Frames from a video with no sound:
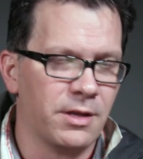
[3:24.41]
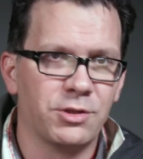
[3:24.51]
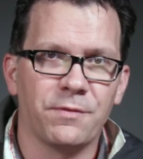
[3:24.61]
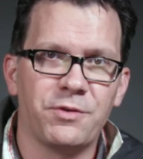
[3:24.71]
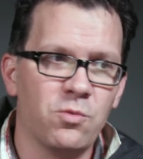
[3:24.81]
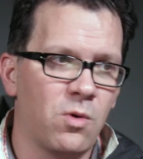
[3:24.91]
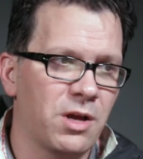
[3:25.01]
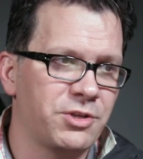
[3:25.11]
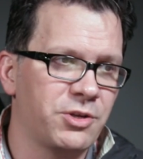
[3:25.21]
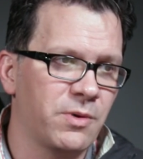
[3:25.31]
So if you
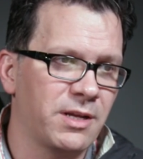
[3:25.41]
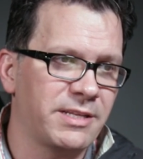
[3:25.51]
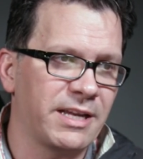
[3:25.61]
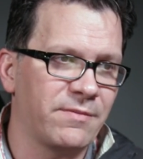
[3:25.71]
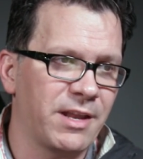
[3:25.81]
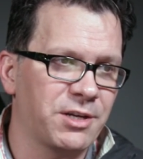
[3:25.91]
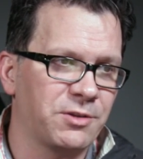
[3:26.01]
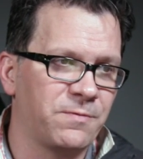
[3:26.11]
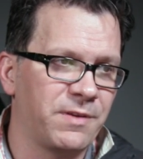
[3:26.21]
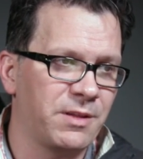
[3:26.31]
want to uh, take advantage
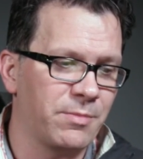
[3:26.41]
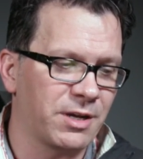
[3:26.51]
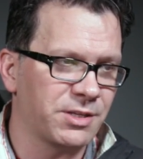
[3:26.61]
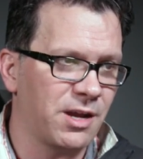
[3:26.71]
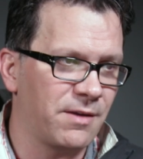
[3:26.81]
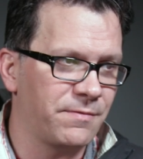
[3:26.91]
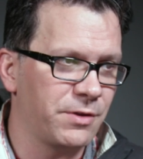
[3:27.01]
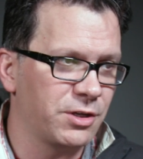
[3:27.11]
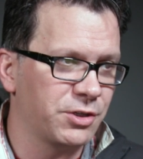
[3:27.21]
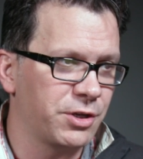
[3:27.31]
of 50 bucks off,
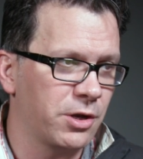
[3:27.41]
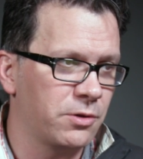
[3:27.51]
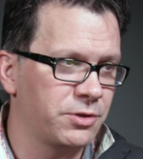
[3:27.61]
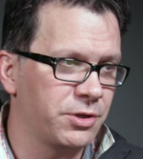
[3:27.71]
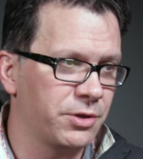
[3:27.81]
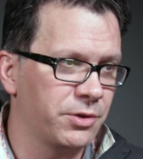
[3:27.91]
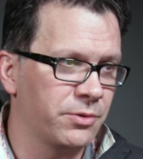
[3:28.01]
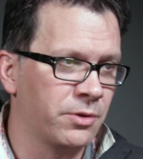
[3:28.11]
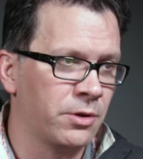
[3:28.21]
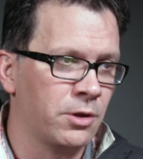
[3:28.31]
you can just go to